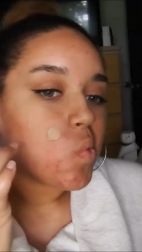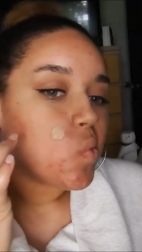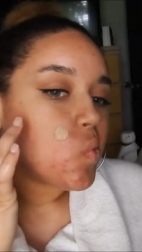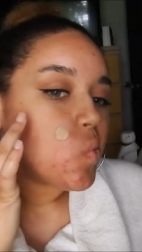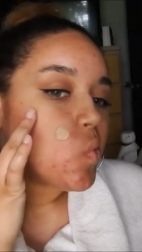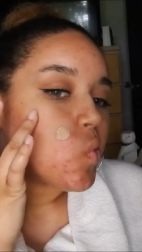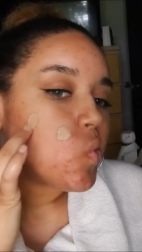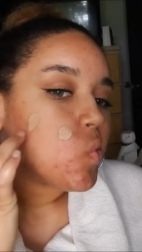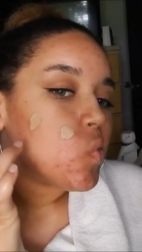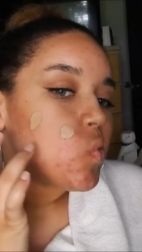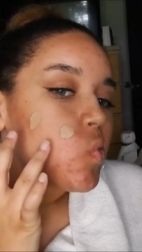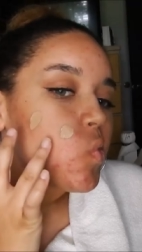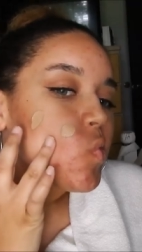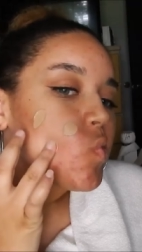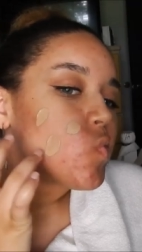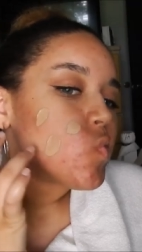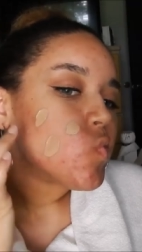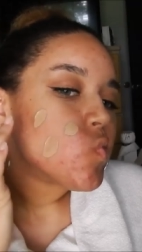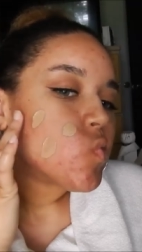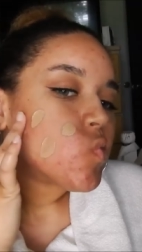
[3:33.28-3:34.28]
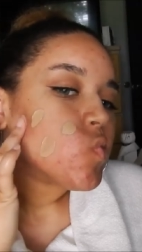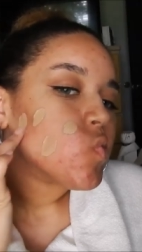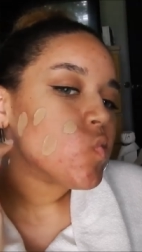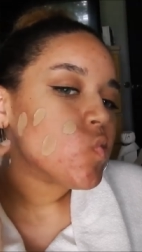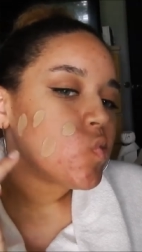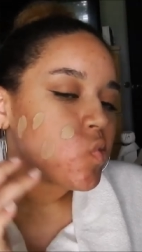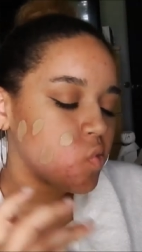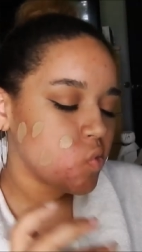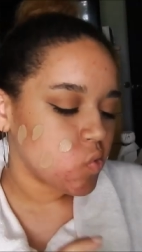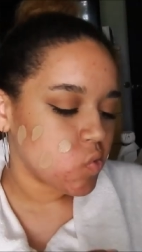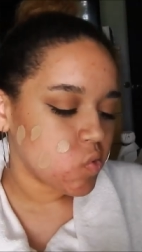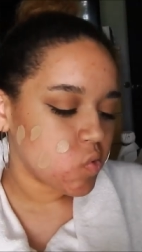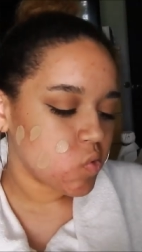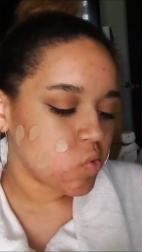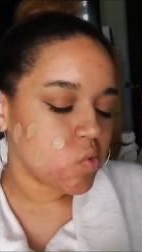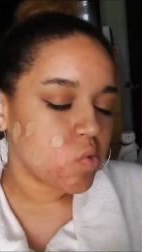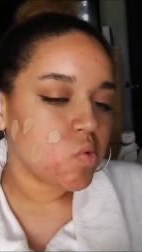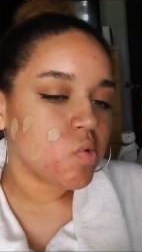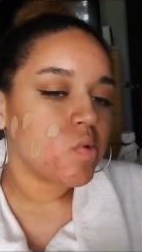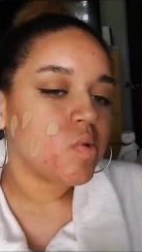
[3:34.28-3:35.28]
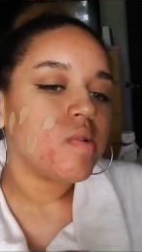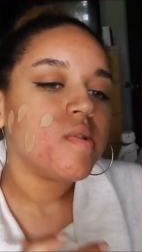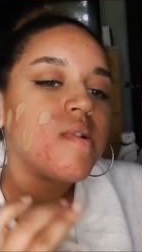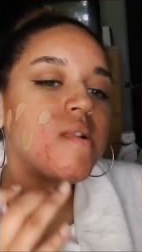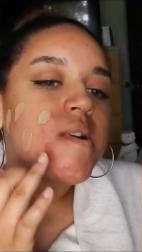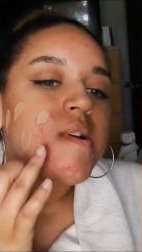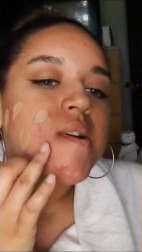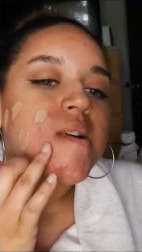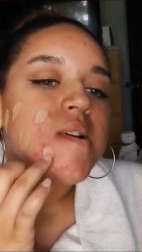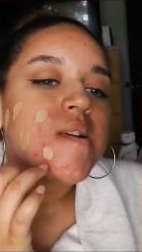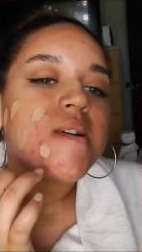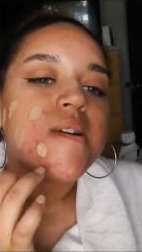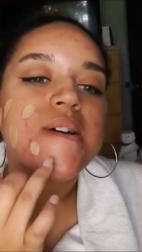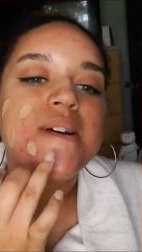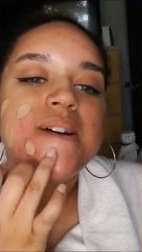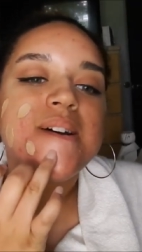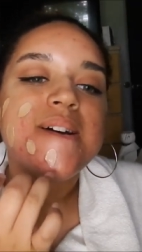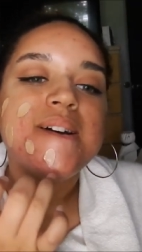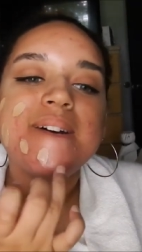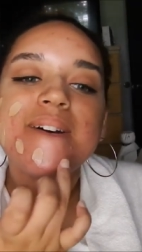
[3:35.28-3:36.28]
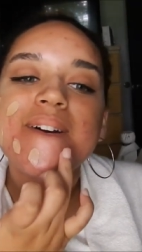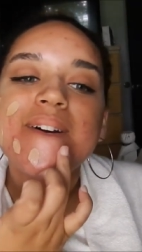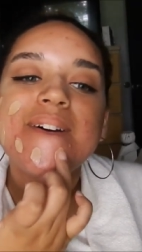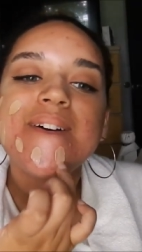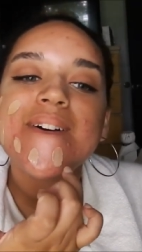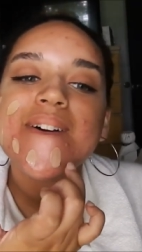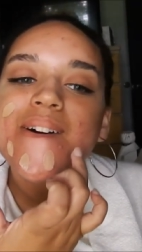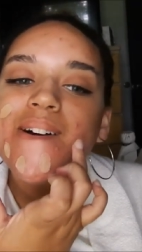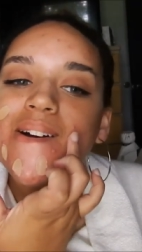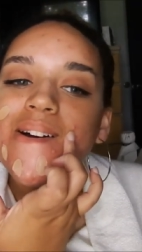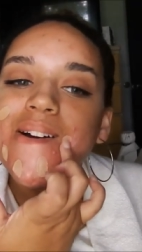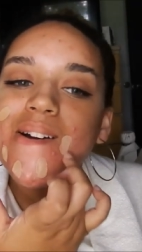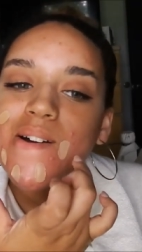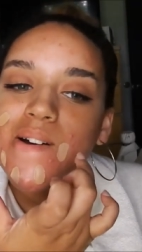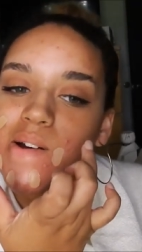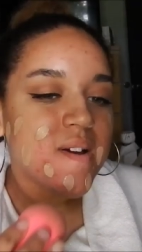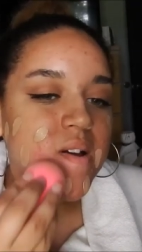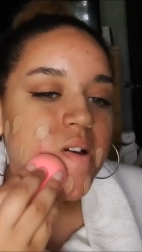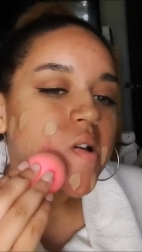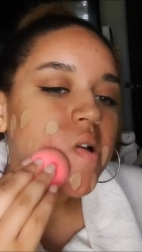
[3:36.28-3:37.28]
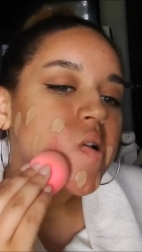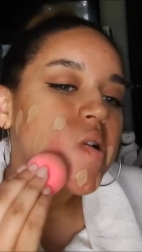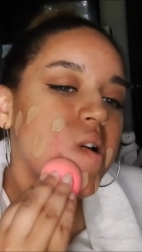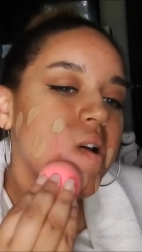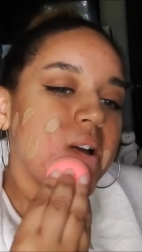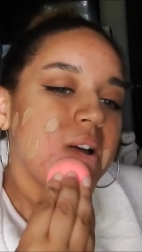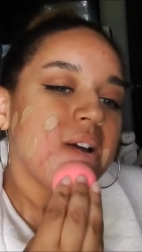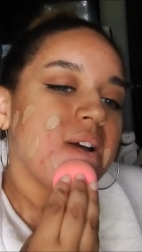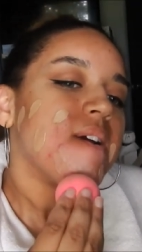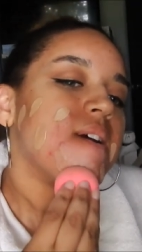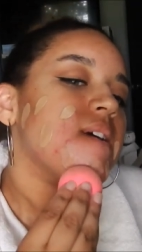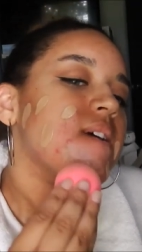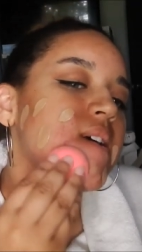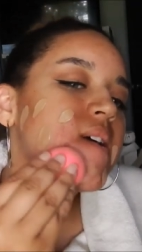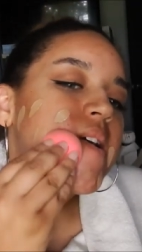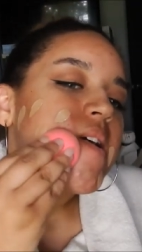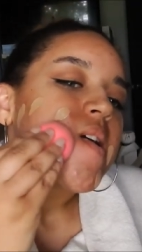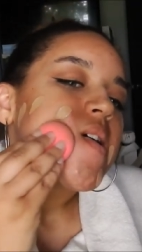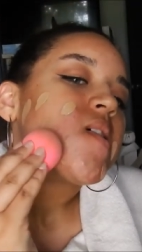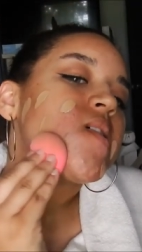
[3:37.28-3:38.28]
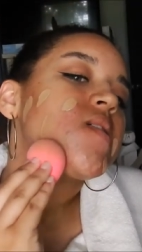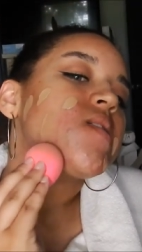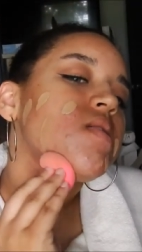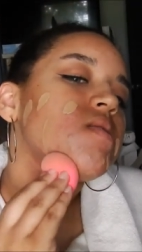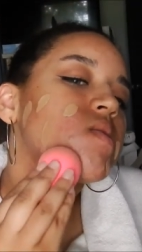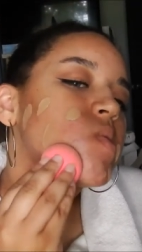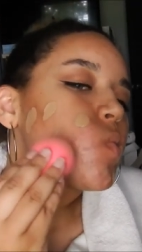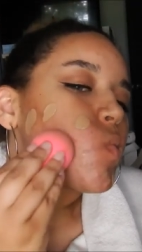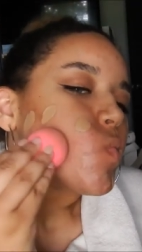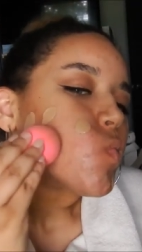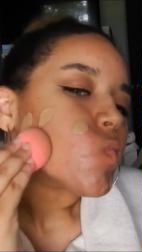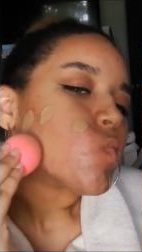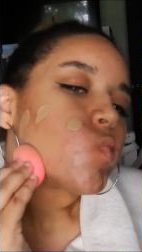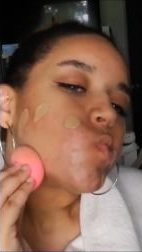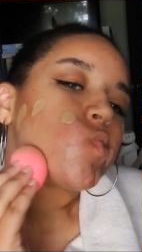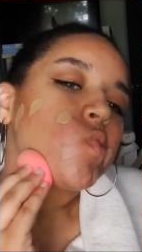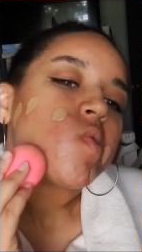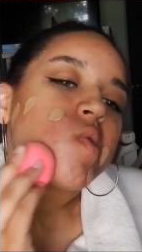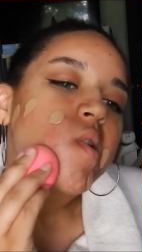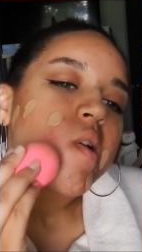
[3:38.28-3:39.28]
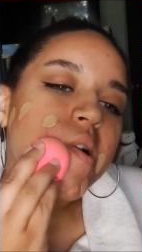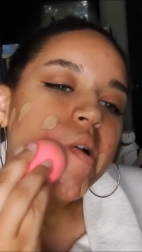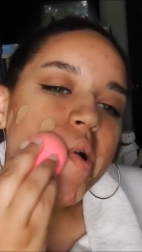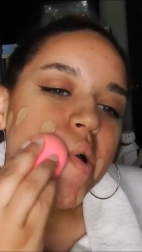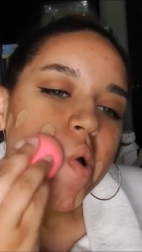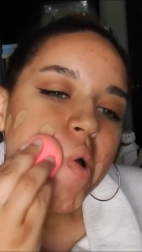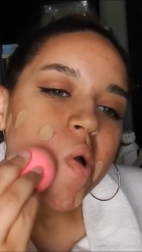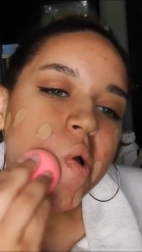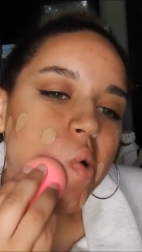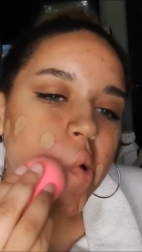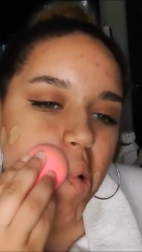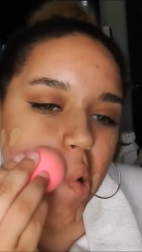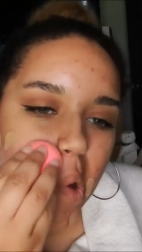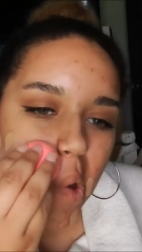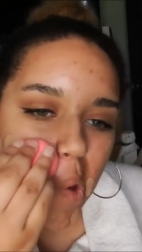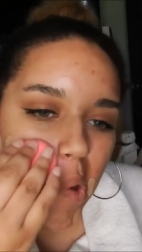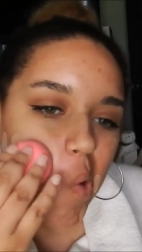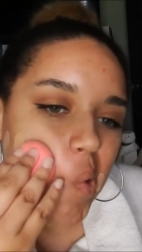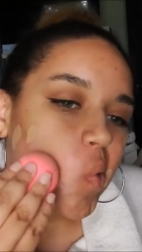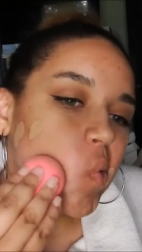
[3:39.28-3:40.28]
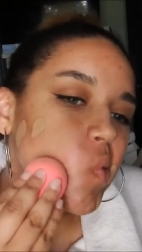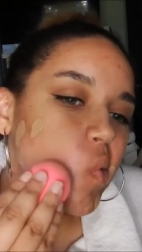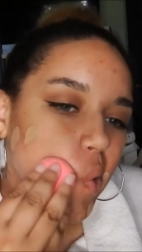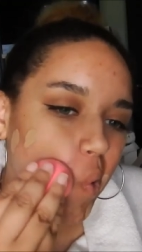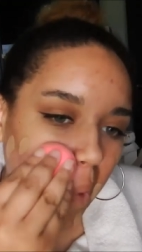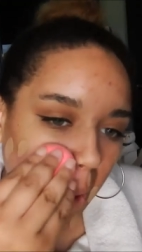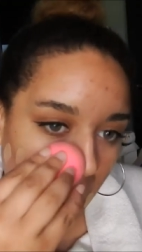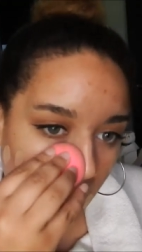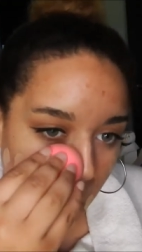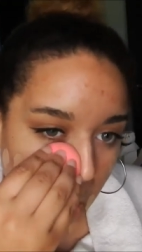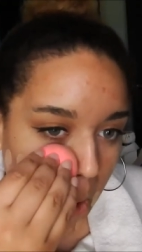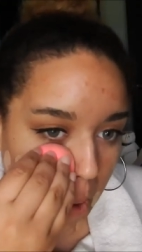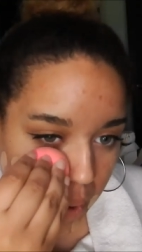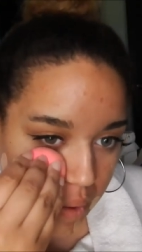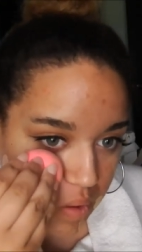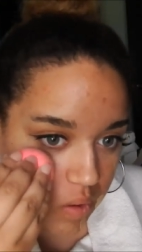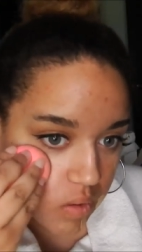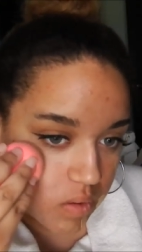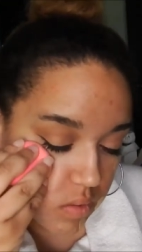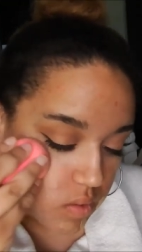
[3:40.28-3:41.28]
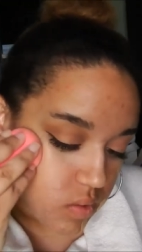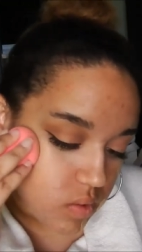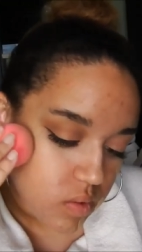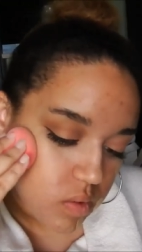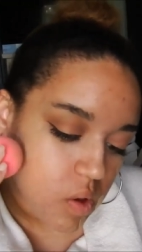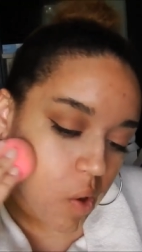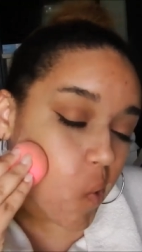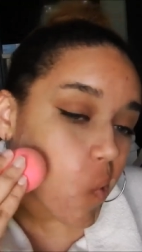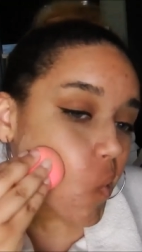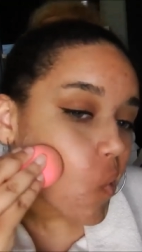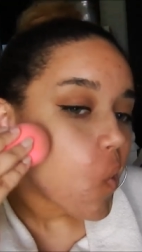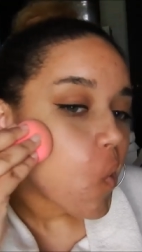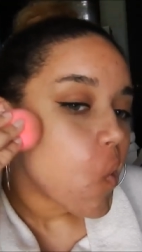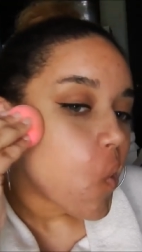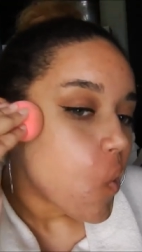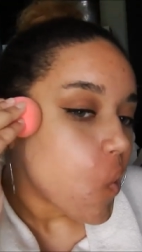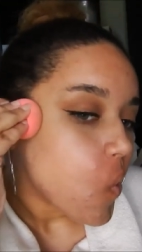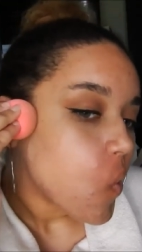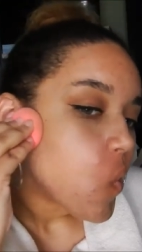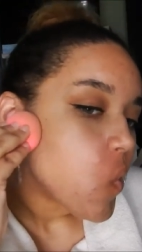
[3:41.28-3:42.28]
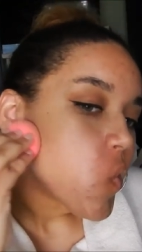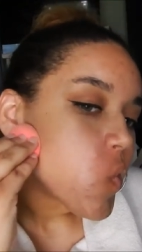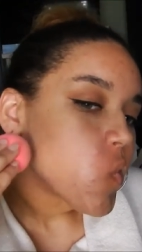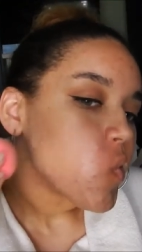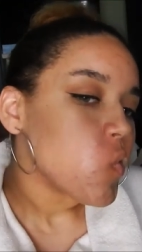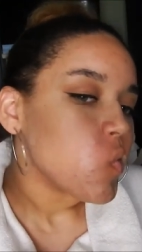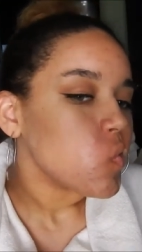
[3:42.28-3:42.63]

I'm using the L'Oreal True Match Lumi Foundation. You'll probably see me use this foundation a lot because right now it's my current favorite. I'm absolutely, uh, uh, I cannot talk.